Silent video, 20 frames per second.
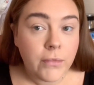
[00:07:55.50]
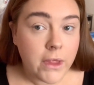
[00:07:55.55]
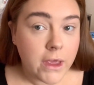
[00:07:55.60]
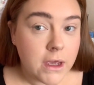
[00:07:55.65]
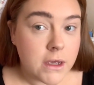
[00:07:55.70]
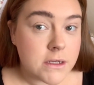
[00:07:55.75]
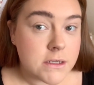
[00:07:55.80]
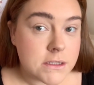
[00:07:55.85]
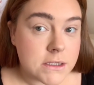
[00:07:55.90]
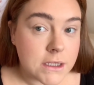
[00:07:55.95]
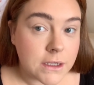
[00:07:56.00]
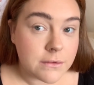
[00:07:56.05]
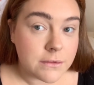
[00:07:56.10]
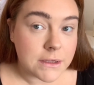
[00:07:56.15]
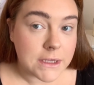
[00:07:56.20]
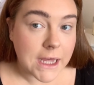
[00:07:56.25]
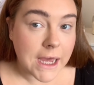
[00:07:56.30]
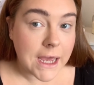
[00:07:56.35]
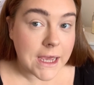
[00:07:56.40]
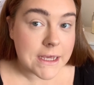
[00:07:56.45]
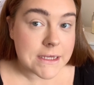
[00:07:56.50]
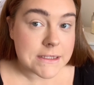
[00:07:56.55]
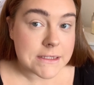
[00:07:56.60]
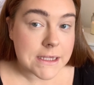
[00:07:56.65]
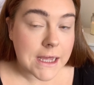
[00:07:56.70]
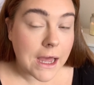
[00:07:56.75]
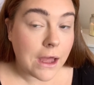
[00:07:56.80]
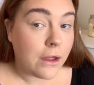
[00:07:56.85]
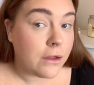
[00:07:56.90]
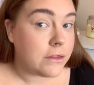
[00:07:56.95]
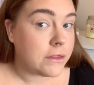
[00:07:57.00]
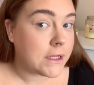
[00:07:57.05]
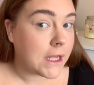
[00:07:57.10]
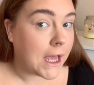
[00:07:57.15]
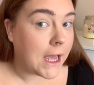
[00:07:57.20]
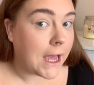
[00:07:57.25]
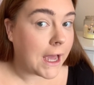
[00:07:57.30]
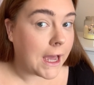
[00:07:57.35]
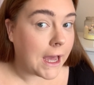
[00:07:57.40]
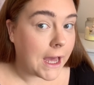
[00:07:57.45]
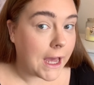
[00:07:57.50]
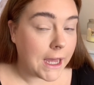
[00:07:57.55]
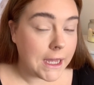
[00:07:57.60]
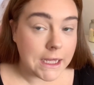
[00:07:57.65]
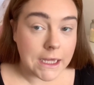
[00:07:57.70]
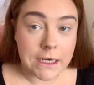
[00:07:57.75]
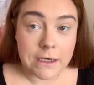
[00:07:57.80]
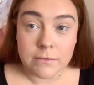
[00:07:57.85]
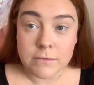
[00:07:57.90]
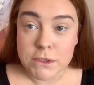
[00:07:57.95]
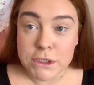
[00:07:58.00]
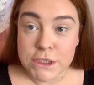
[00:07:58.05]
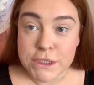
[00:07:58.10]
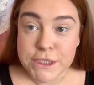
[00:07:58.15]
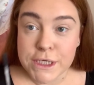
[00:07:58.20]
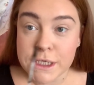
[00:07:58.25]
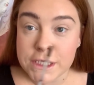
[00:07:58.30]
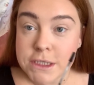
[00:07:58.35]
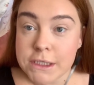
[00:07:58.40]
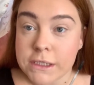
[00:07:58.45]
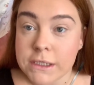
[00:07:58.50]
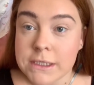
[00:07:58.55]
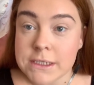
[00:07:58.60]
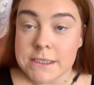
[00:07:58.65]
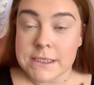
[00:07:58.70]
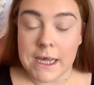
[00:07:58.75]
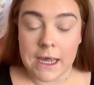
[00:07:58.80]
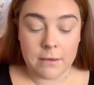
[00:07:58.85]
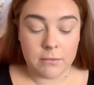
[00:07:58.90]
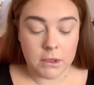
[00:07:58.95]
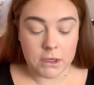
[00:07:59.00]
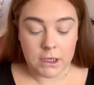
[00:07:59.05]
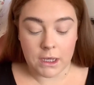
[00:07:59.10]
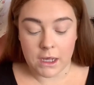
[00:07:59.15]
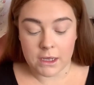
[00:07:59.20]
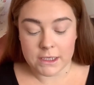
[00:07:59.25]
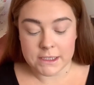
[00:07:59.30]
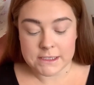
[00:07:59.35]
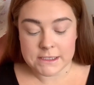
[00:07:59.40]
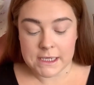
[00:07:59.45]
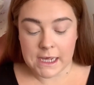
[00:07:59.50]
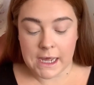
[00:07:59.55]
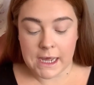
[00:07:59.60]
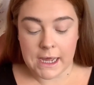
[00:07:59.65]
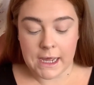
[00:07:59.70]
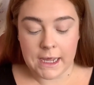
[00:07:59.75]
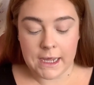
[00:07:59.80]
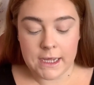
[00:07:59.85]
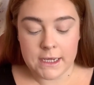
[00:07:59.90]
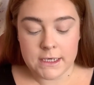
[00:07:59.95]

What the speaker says: So that is that on that eye and I'm just going to do the same on the other side.